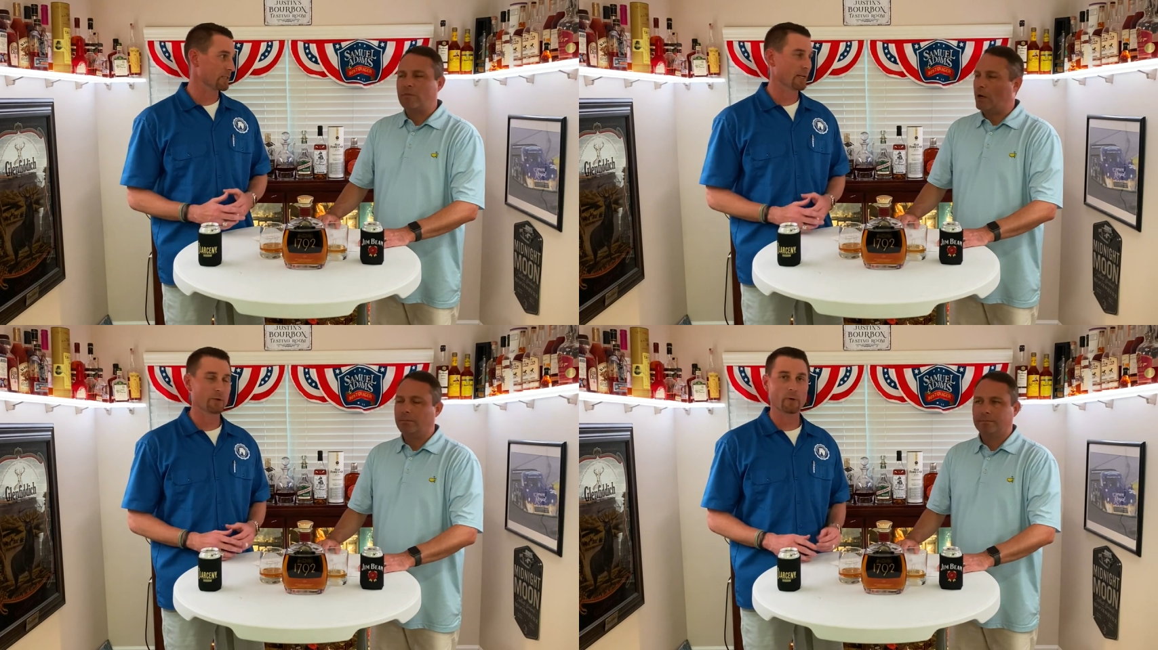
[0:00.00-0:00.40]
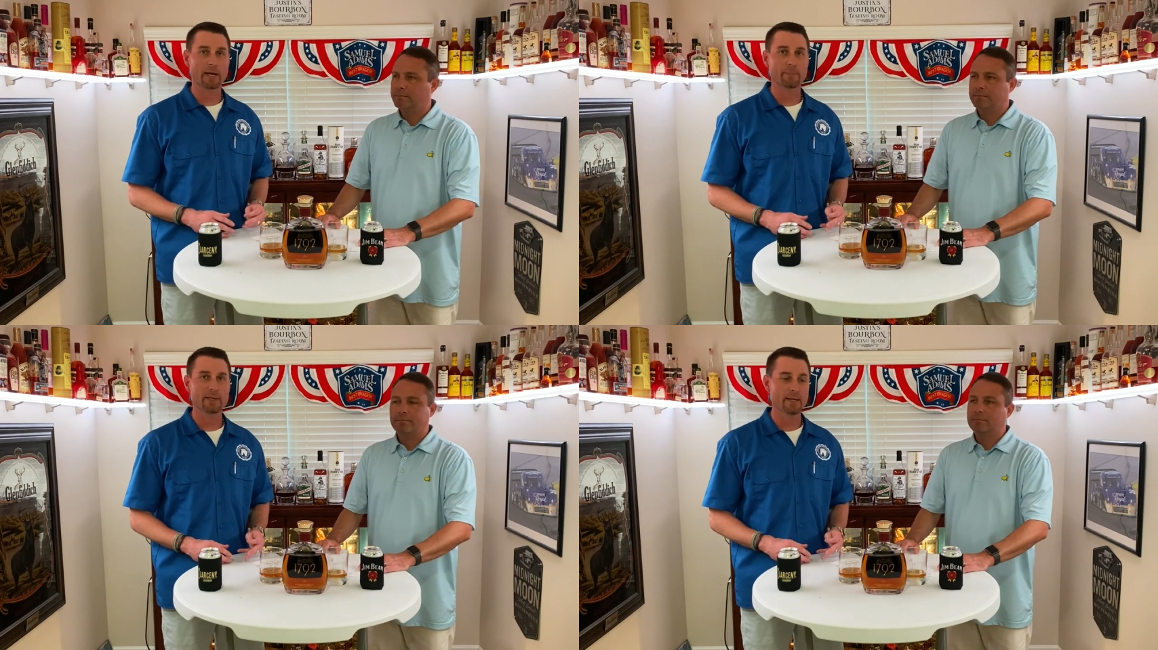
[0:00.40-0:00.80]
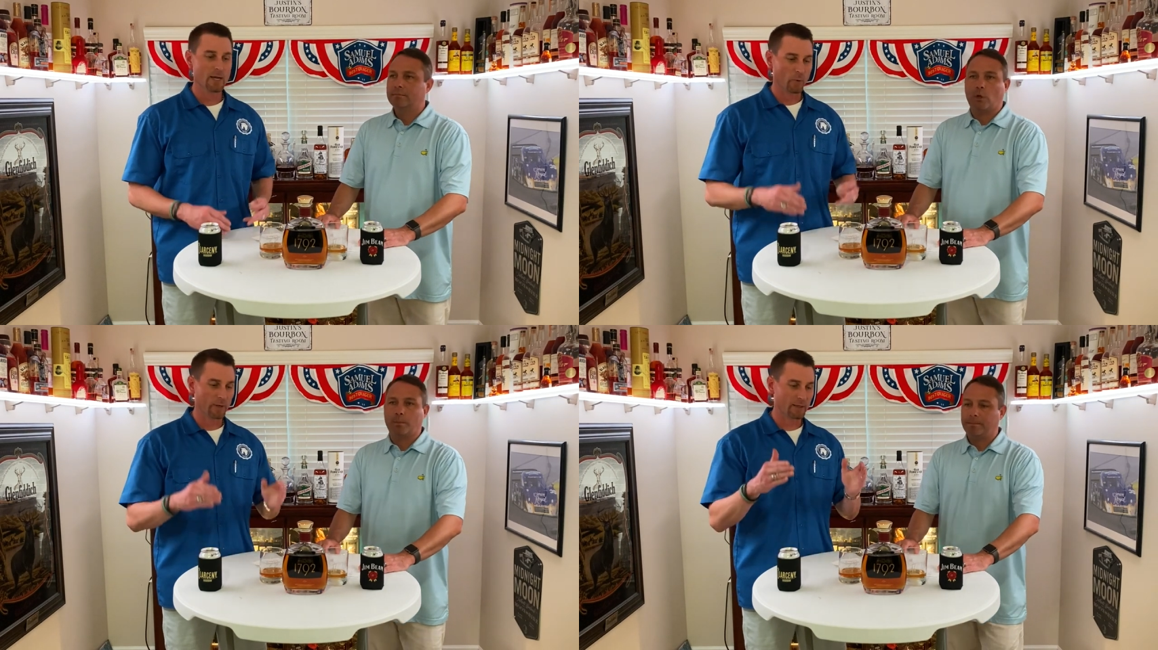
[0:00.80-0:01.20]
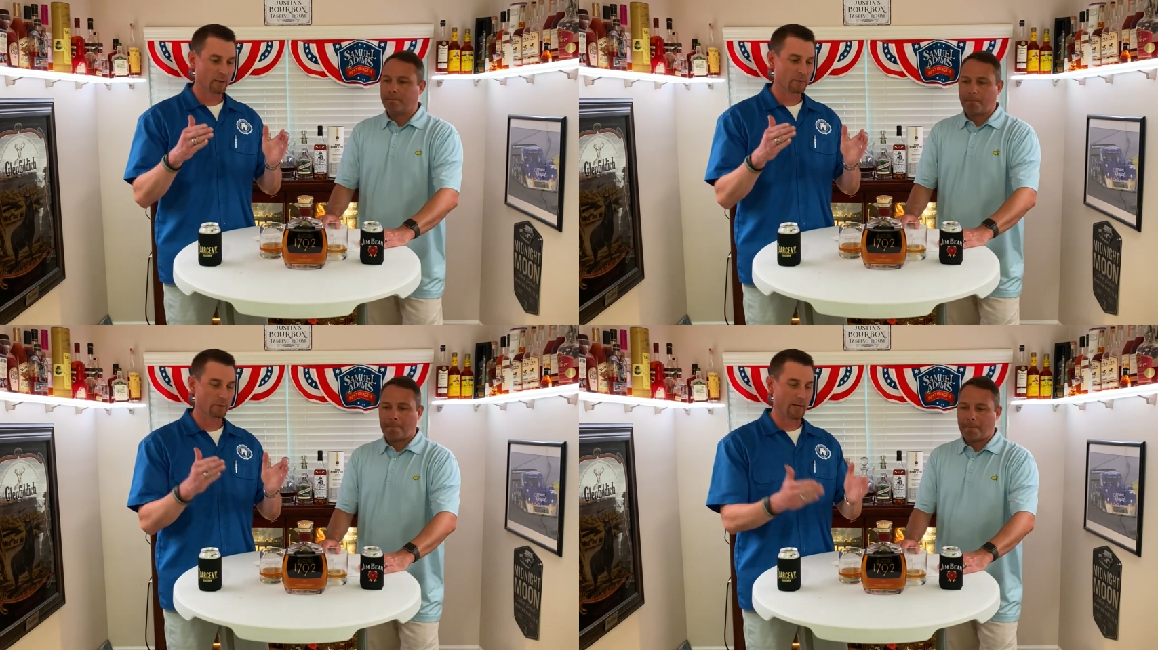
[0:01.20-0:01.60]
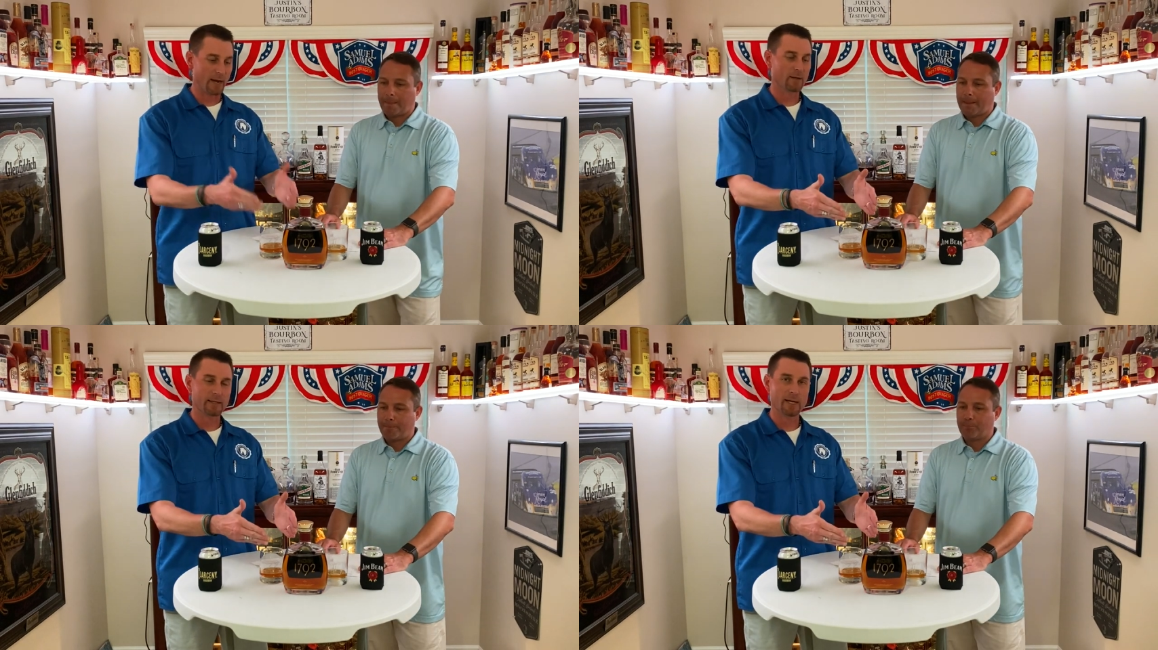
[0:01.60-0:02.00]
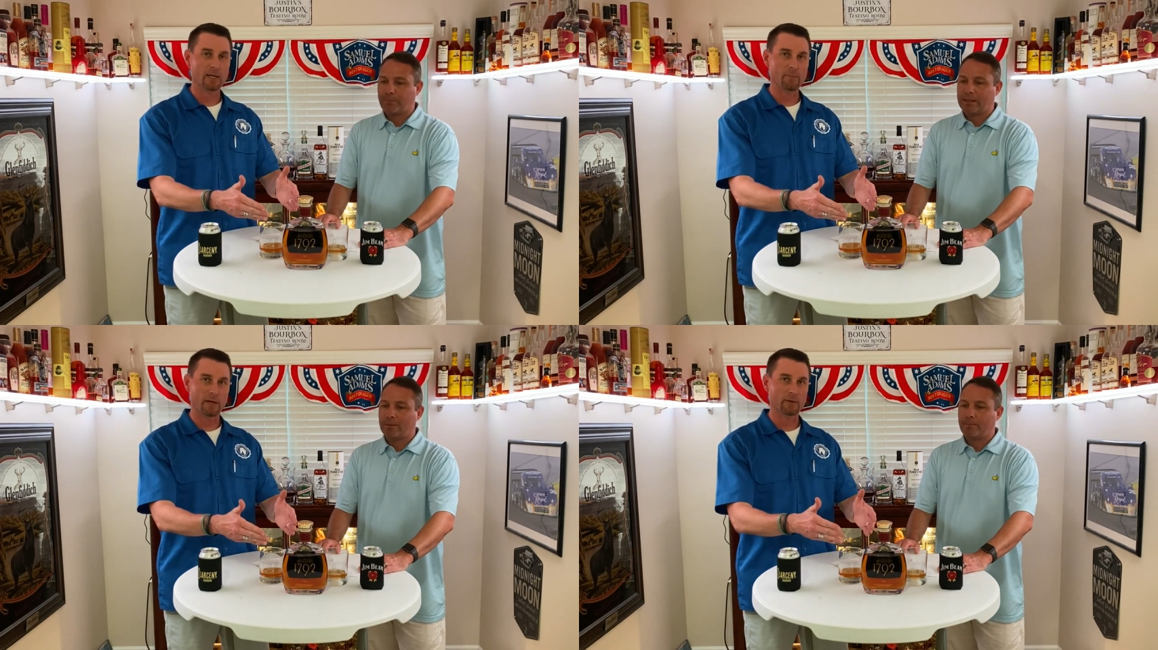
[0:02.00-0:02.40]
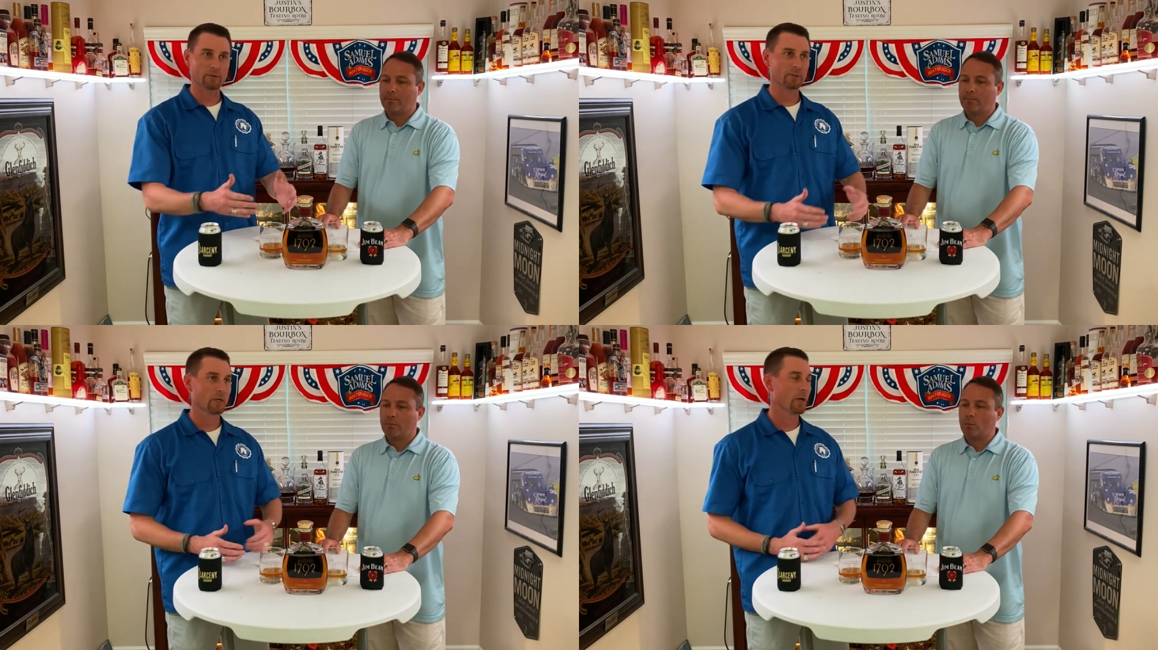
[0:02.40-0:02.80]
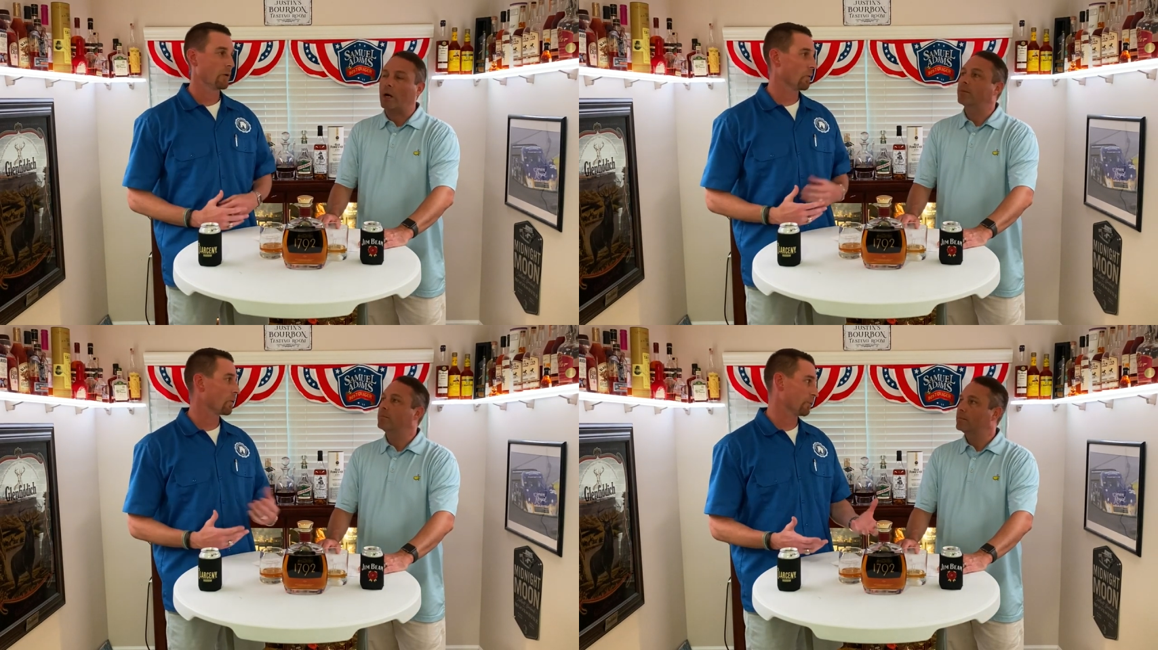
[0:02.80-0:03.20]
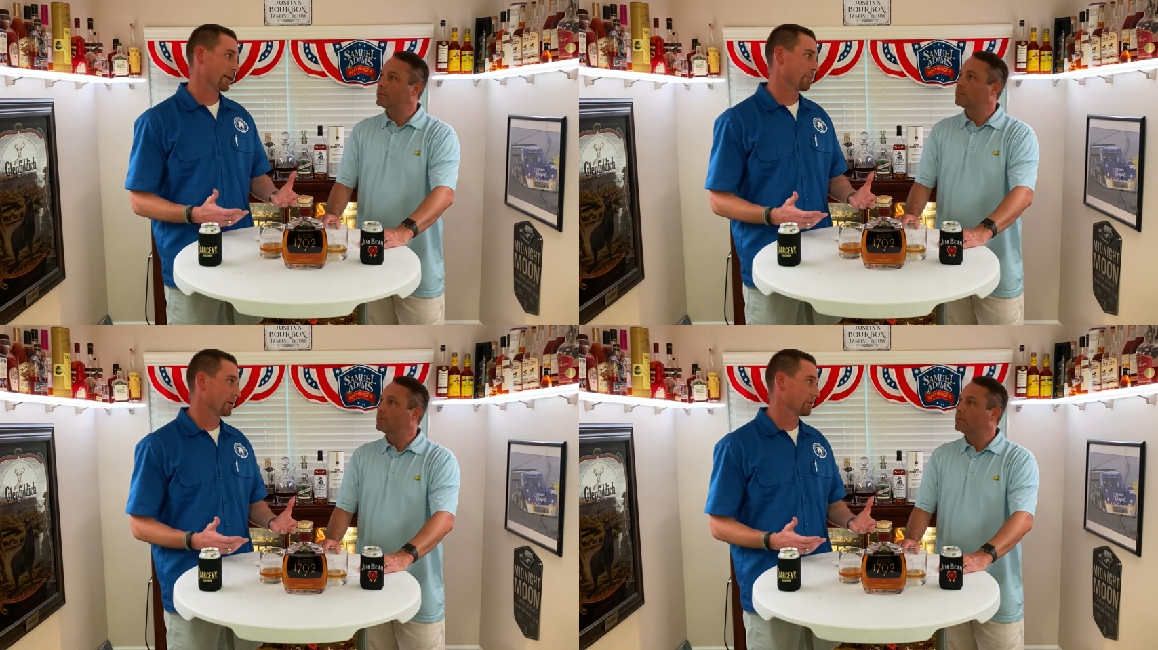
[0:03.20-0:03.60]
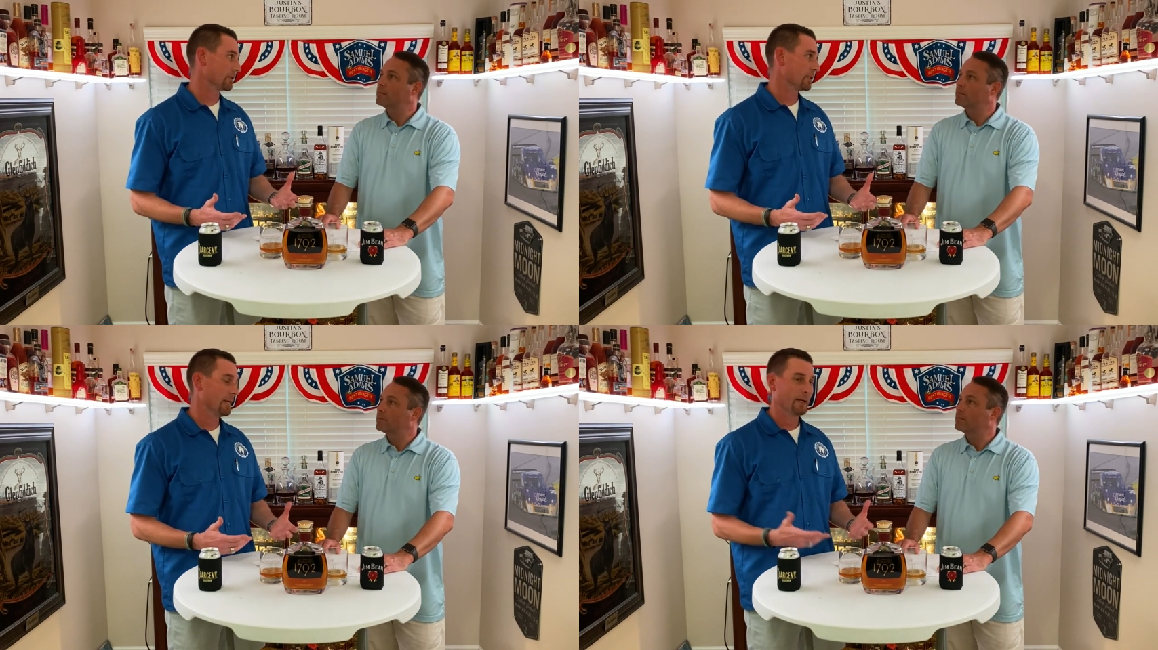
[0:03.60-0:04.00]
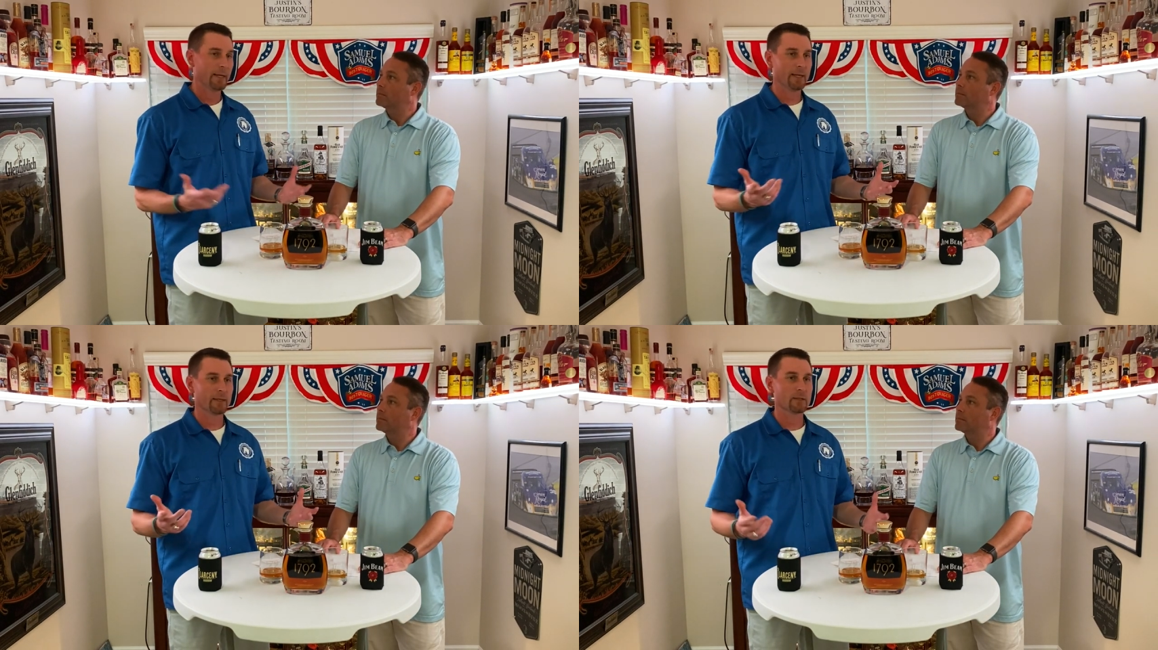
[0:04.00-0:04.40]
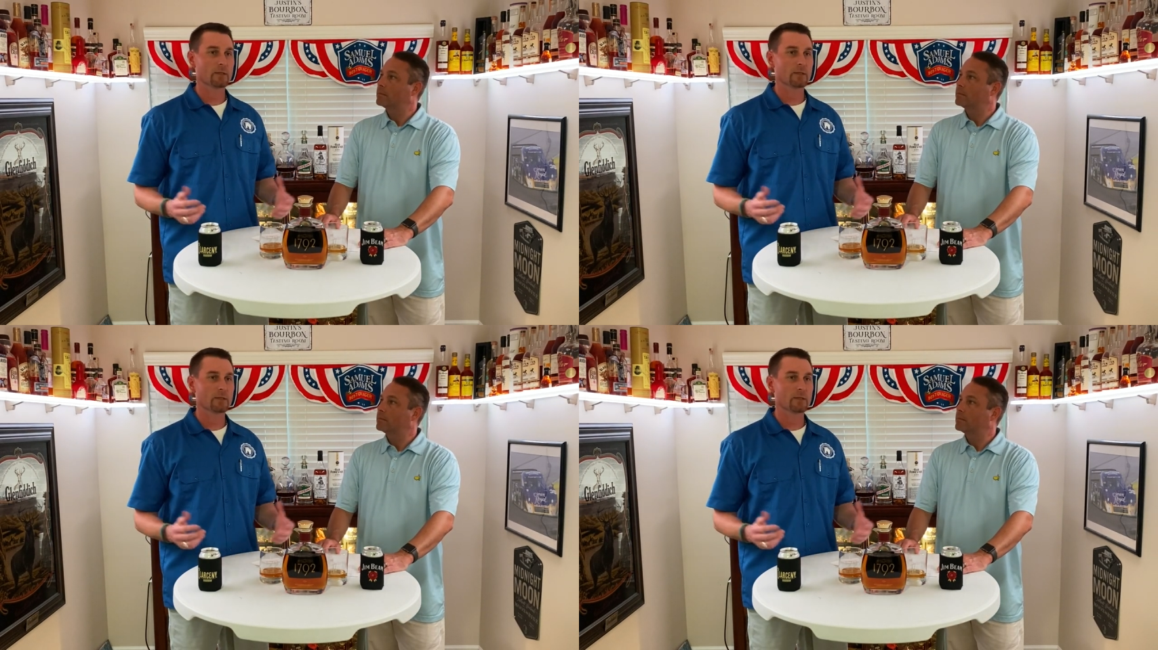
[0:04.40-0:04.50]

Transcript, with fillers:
Speaker 1: in that door happy nope. when it comes to allocated bottles right. or rare bottles. And